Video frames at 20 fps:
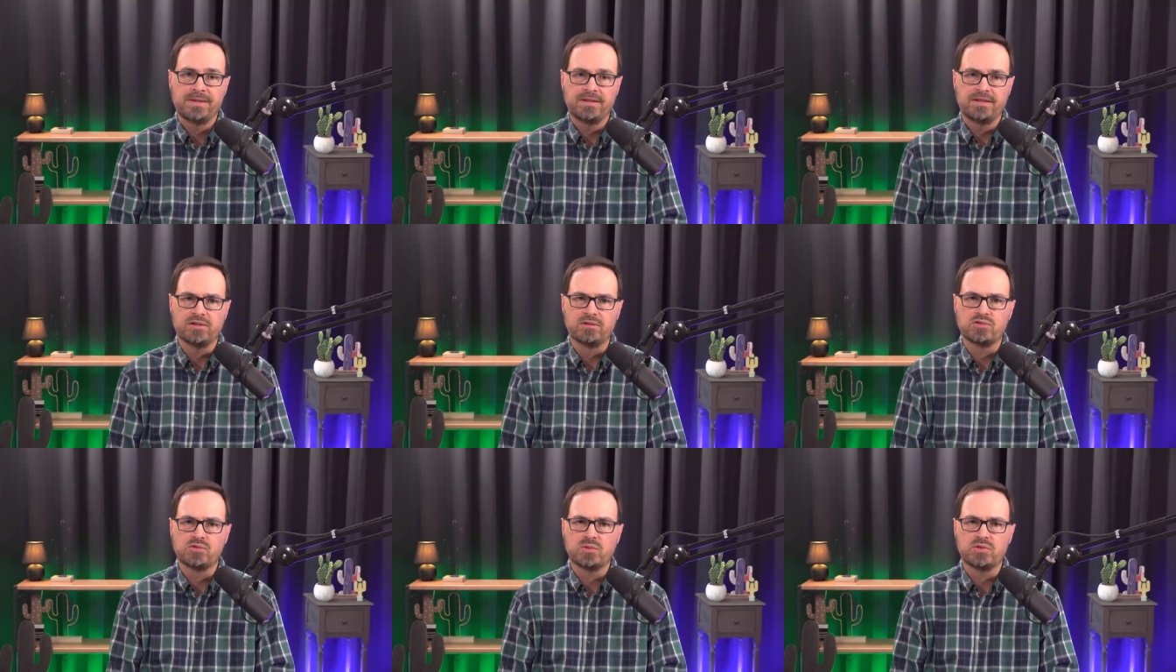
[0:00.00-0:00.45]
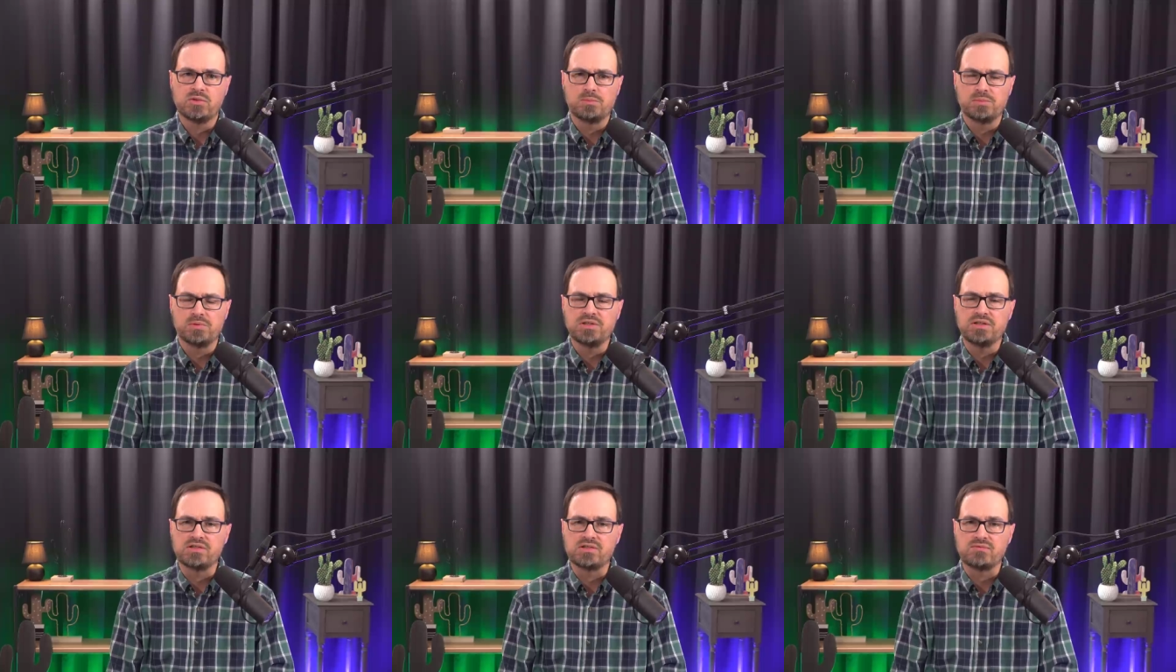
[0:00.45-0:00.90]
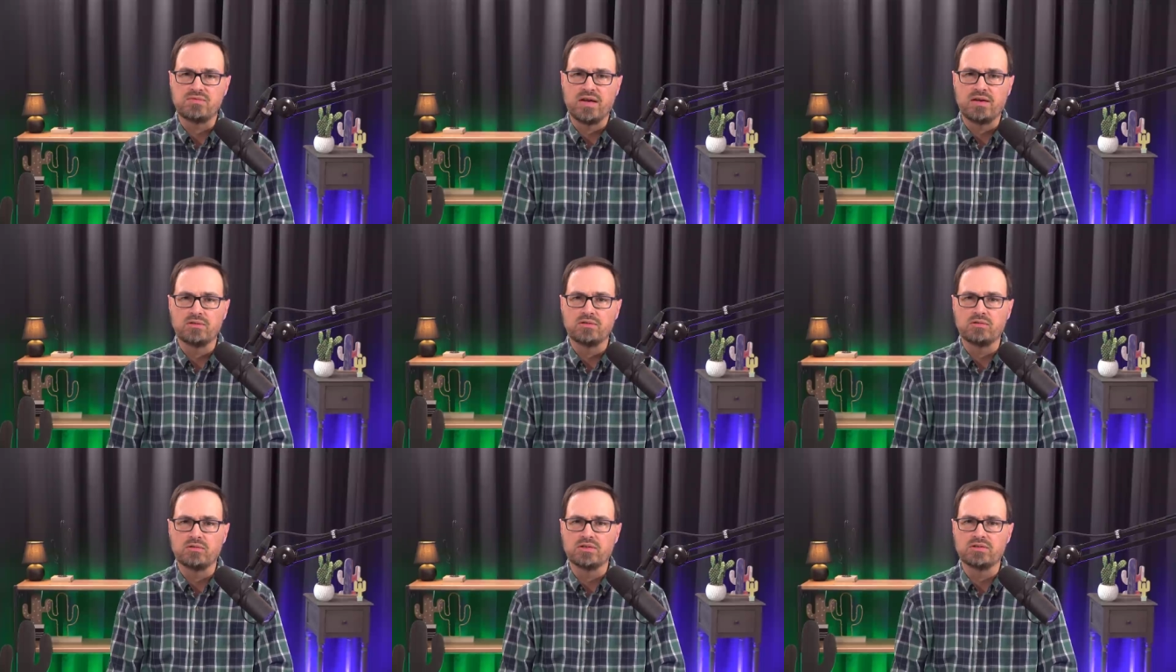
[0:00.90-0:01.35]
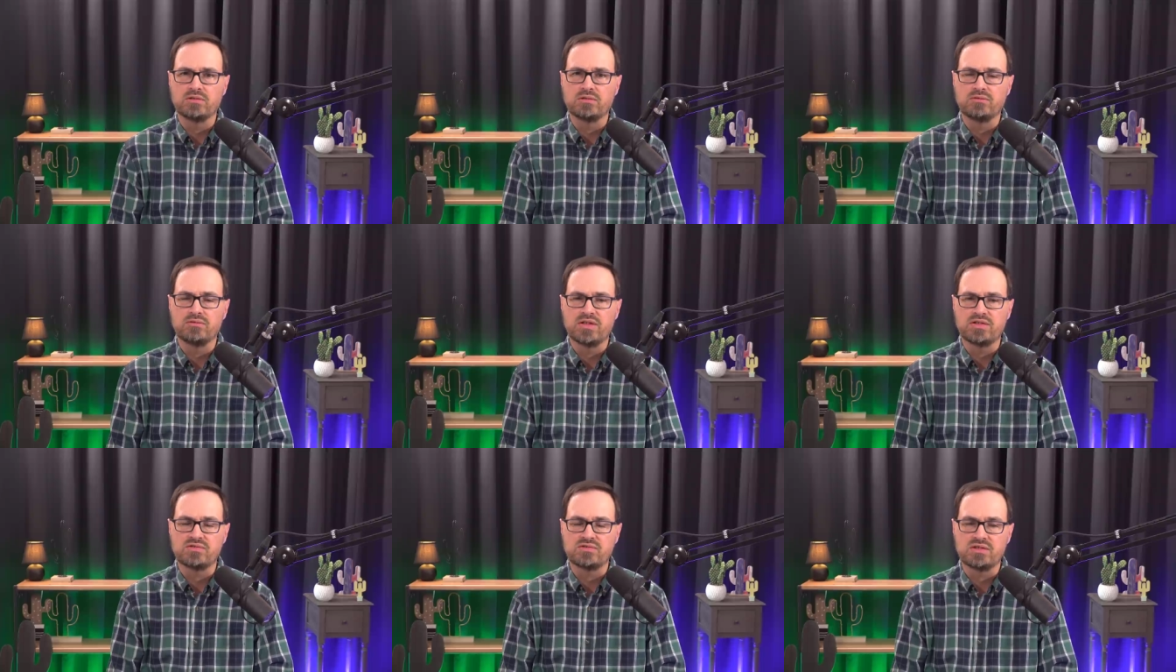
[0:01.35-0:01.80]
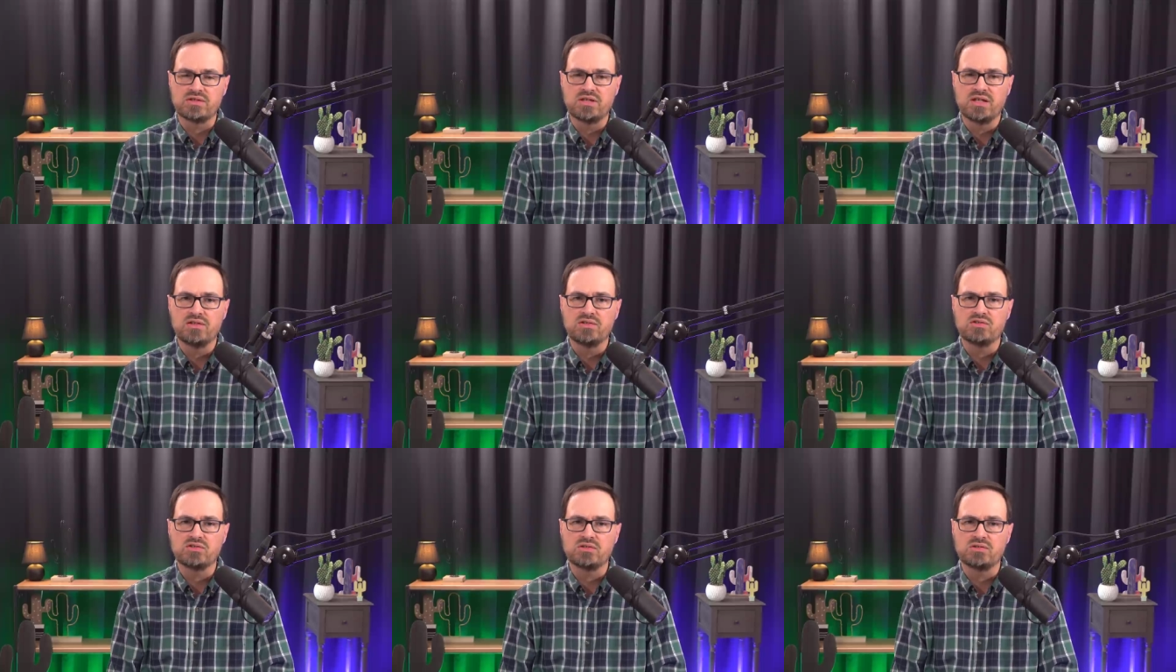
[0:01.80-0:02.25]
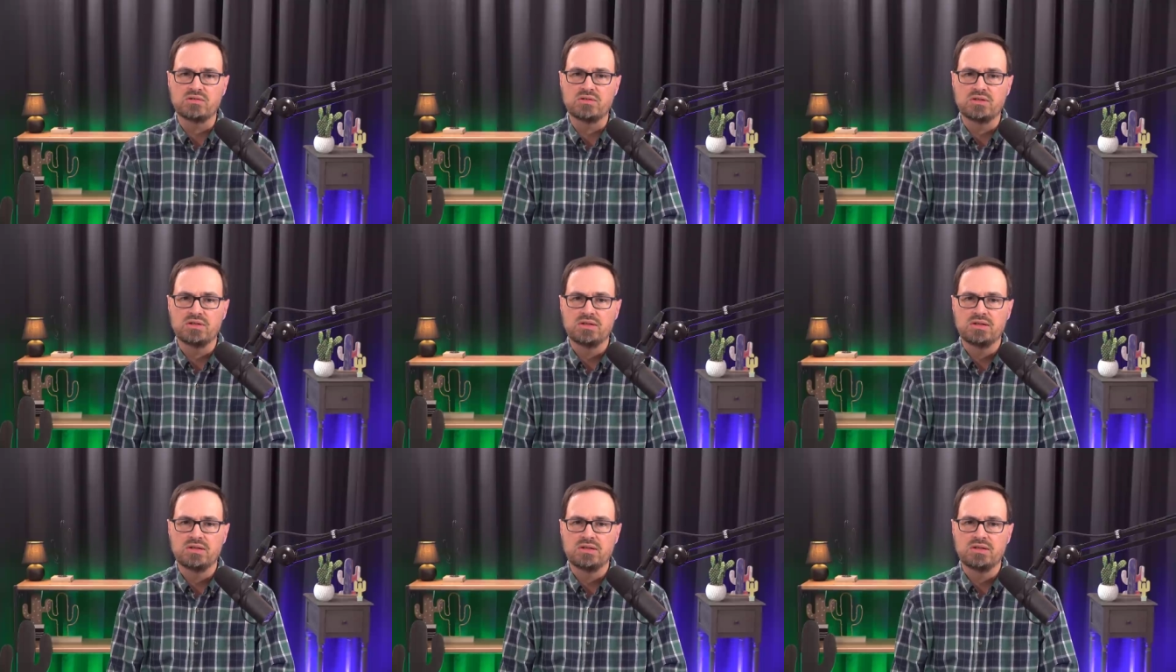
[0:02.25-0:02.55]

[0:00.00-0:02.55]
Here's what the police found during their investigation.